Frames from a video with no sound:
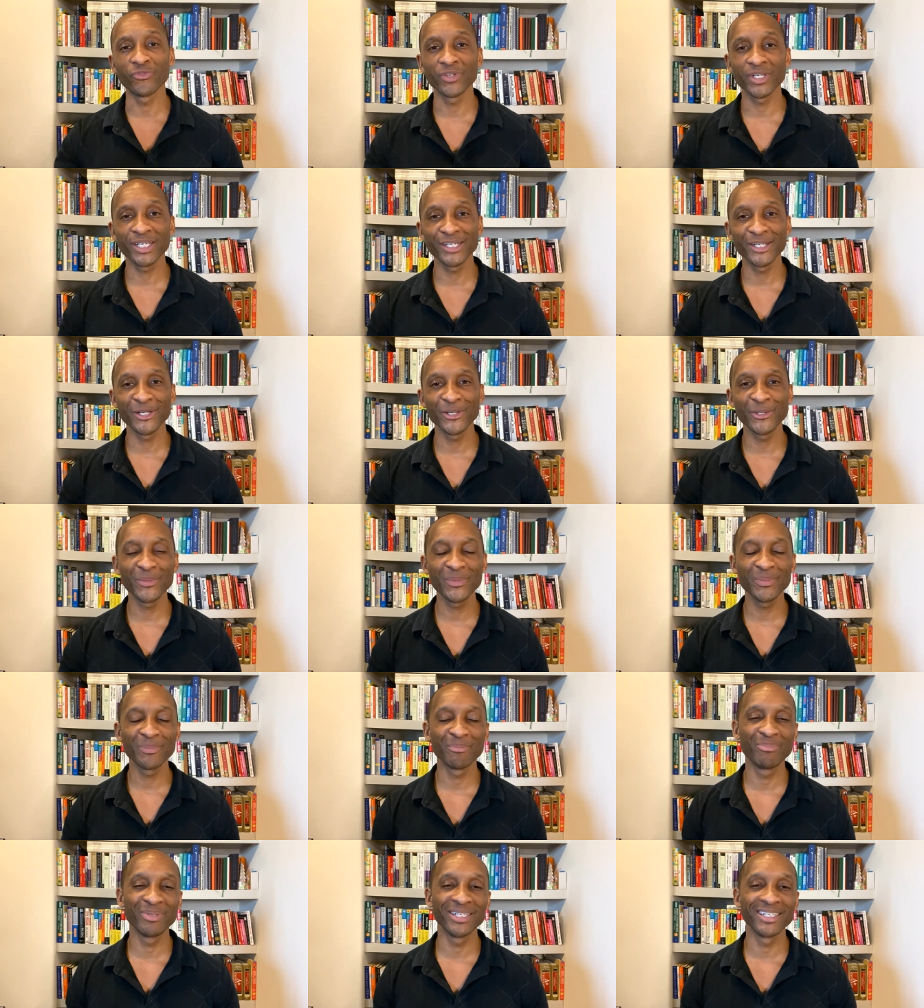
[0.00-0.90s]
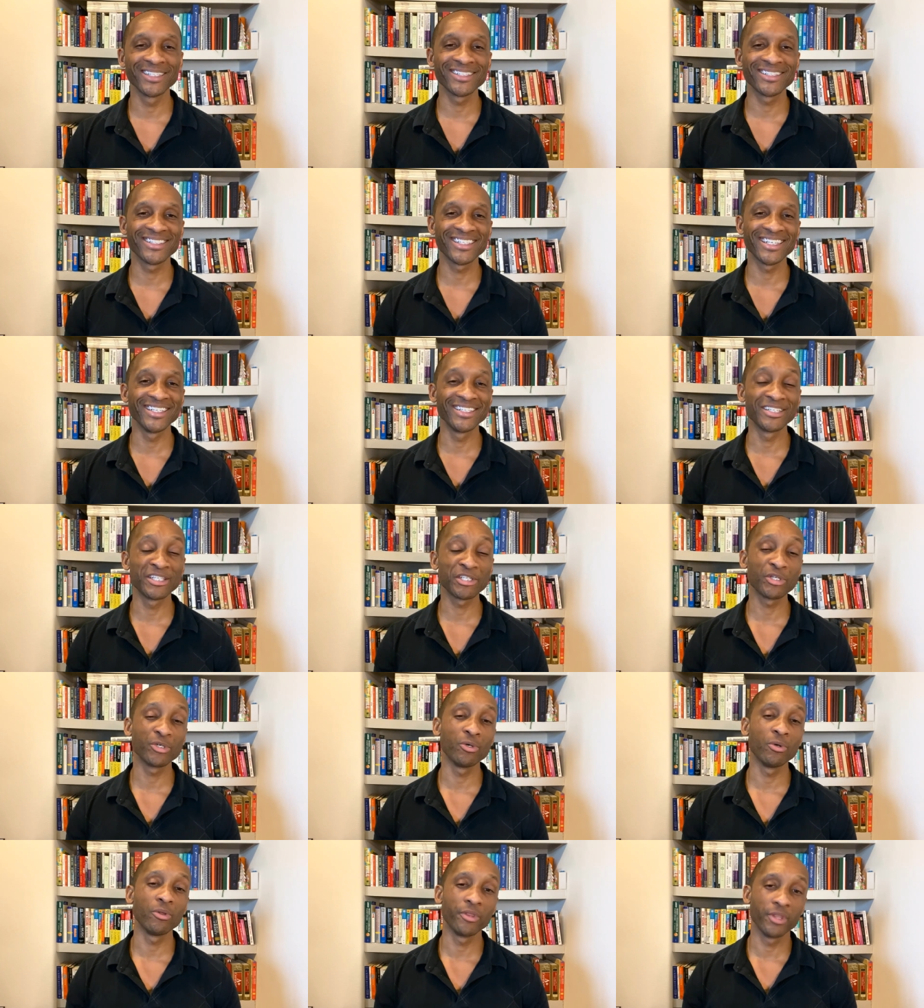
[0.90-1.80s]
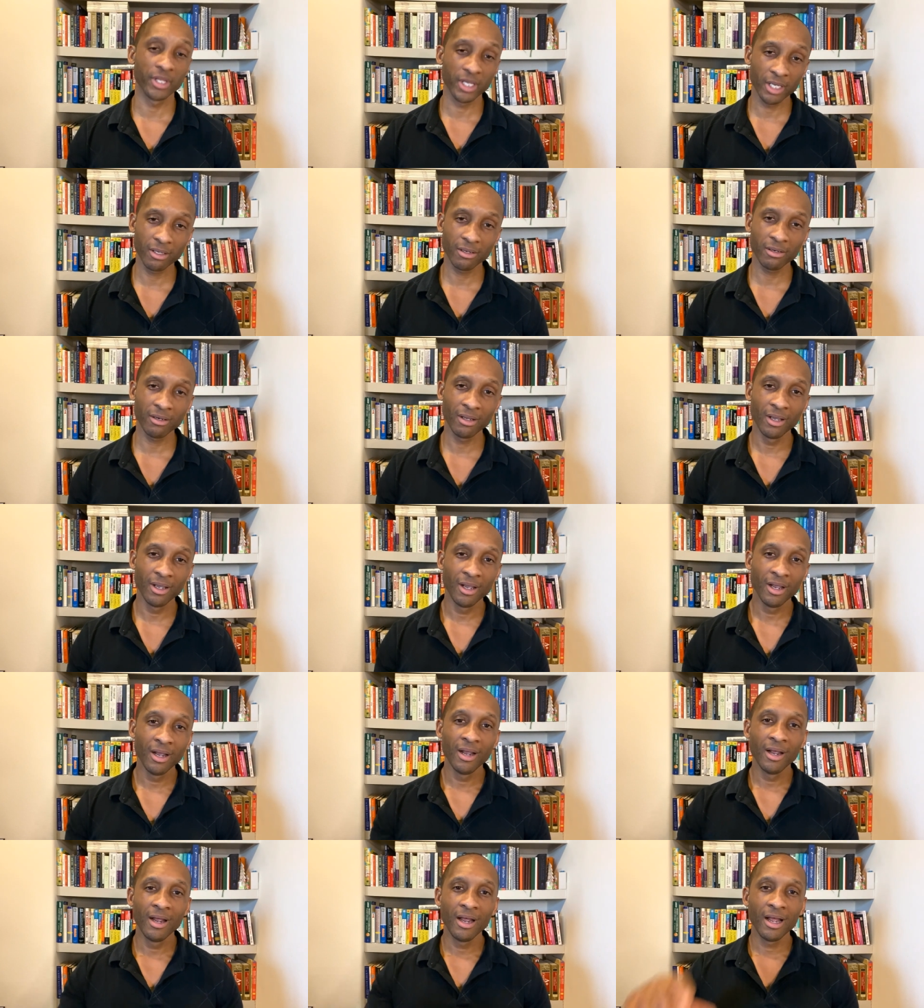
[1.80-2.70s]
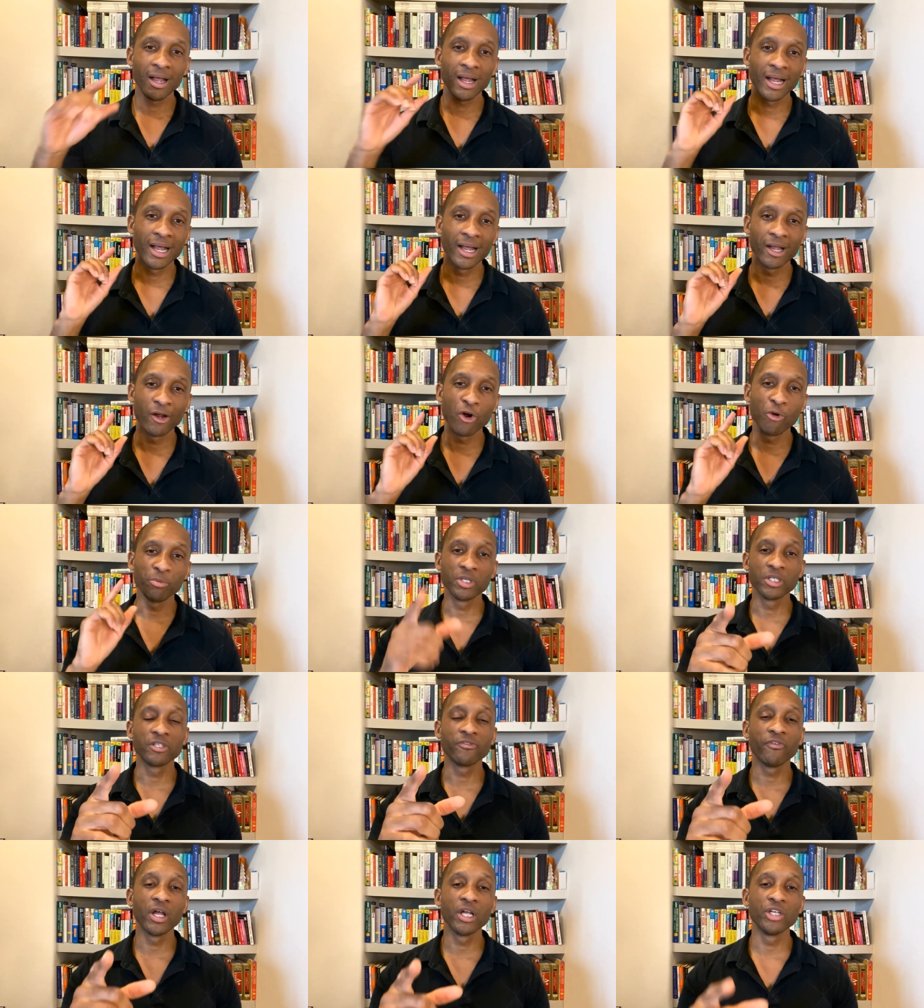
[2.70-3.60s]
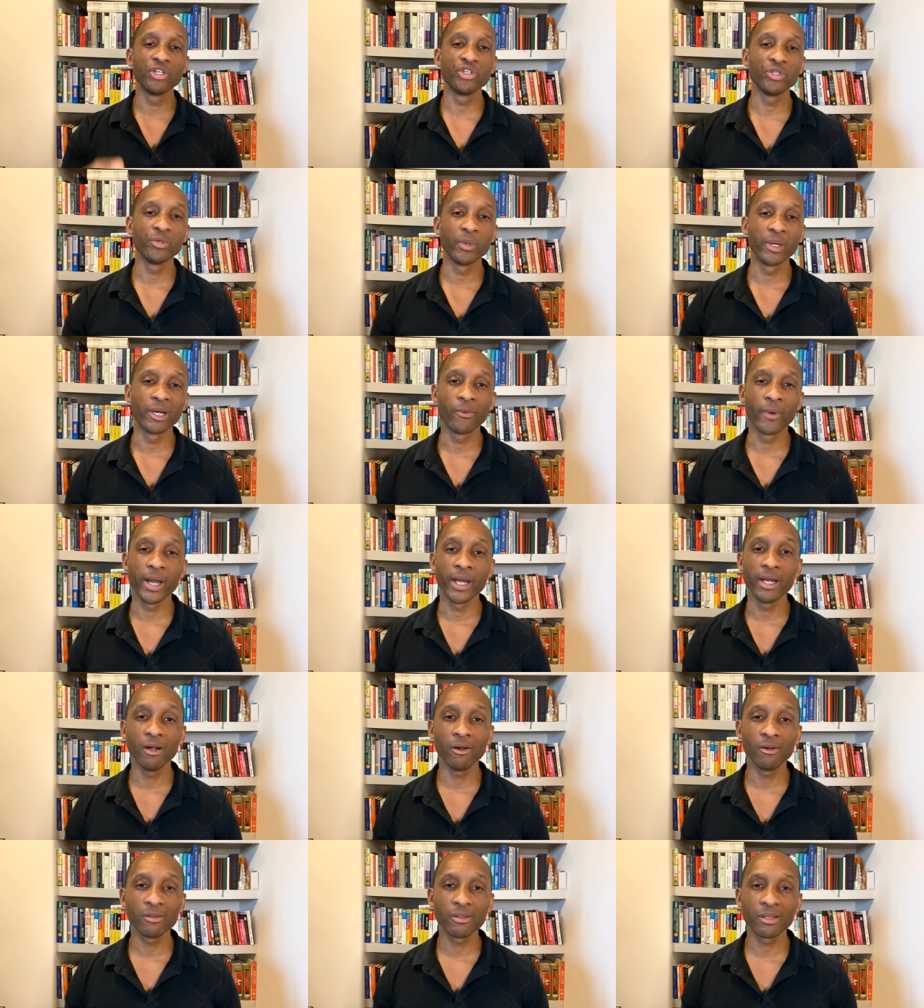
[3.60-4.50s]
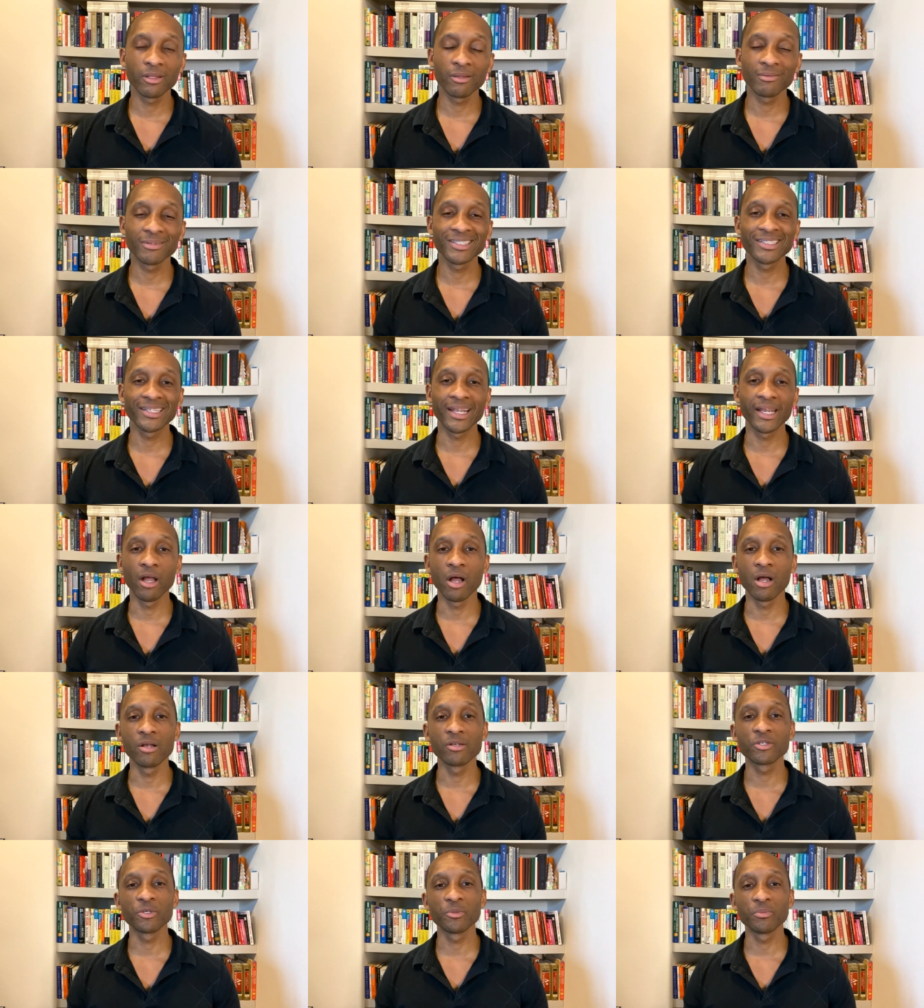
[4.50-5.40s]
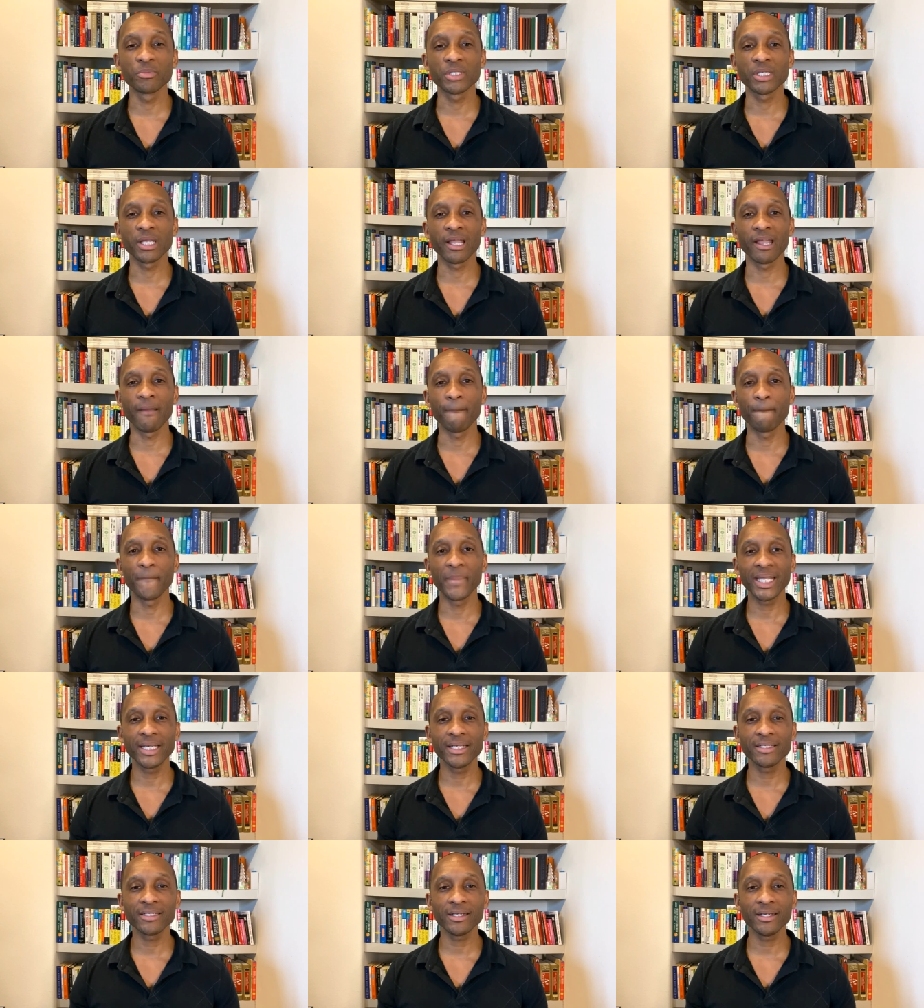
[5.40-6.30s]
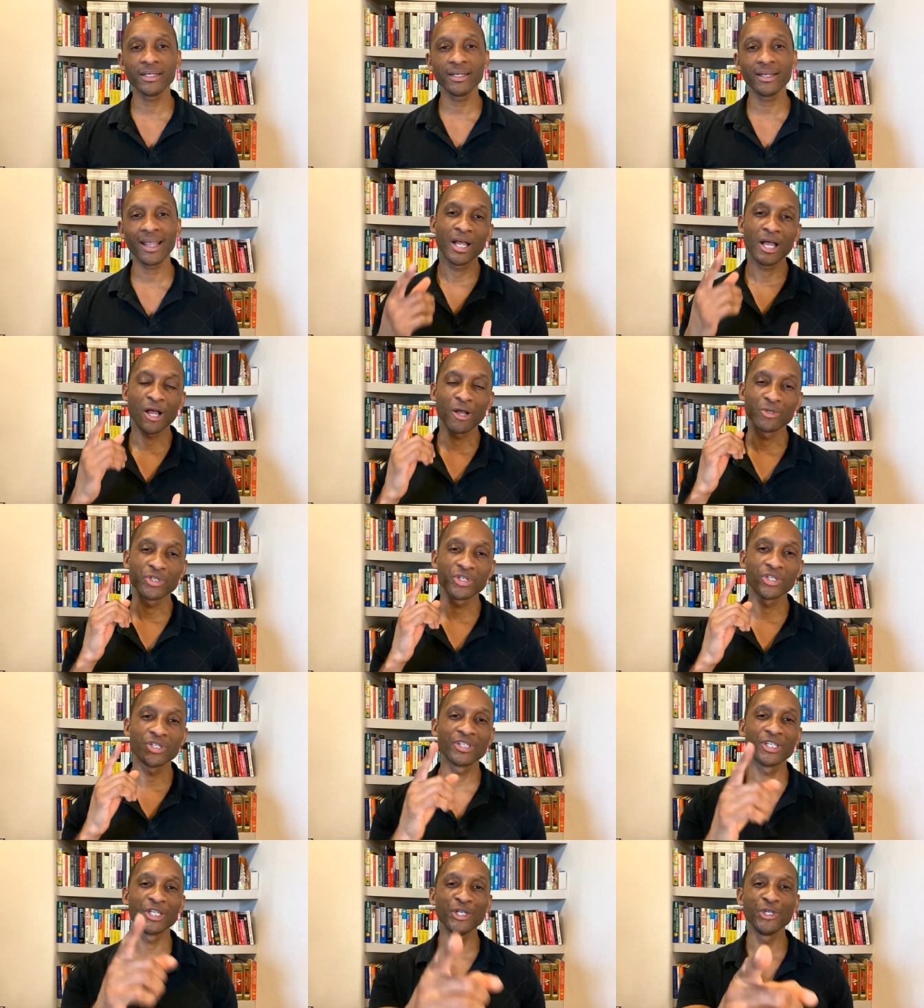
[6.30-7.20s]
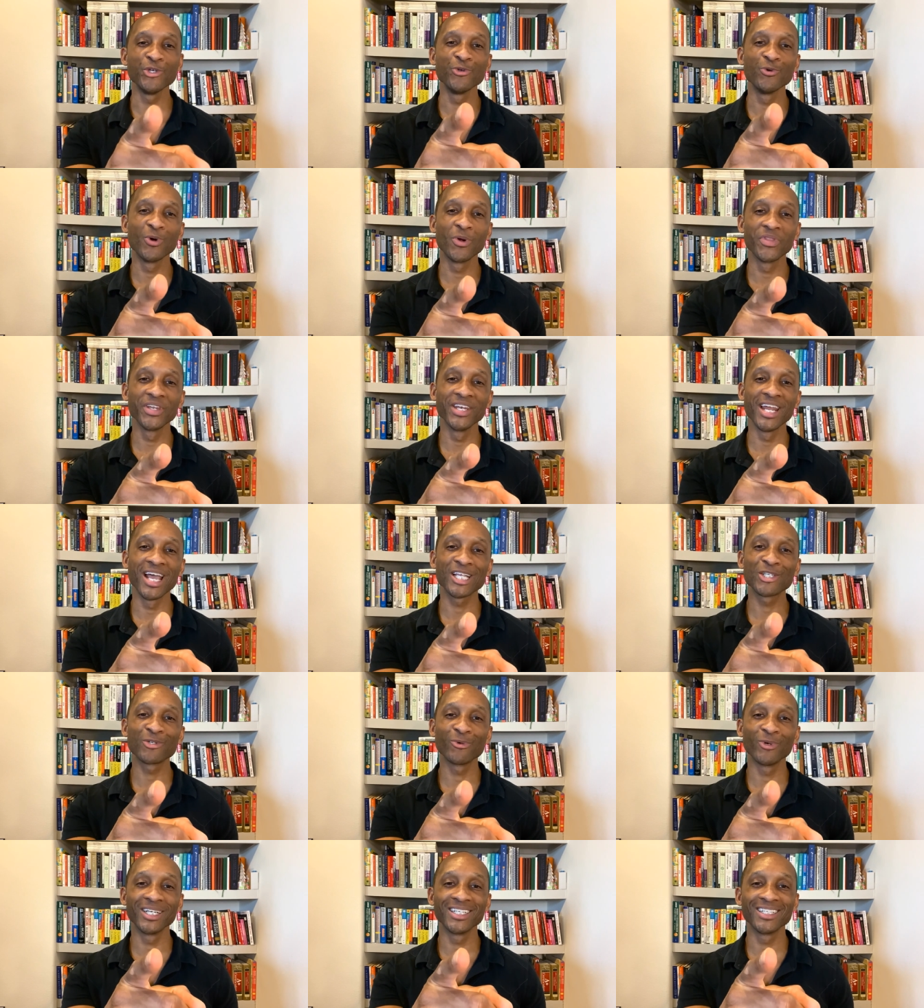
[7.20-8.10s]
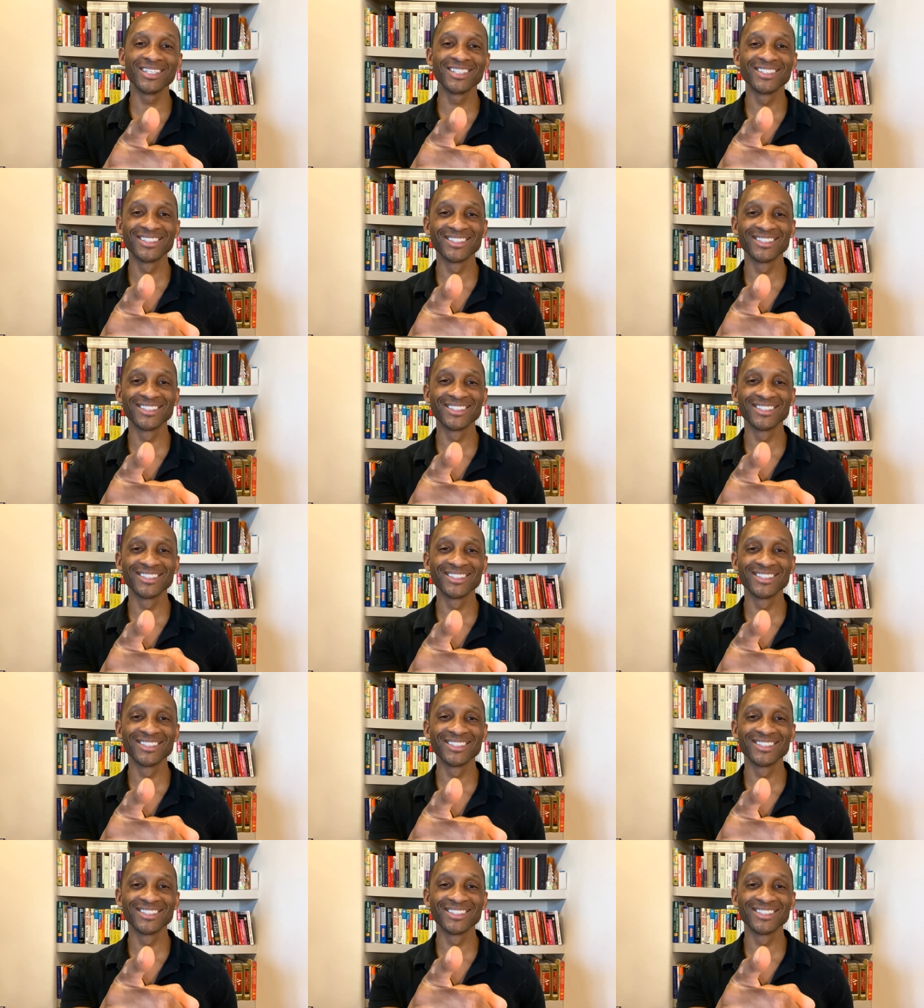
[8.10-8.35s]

video. But until then, I hope this finds you in great health. Stay awesome, stay amazing. I'll see you on the next one.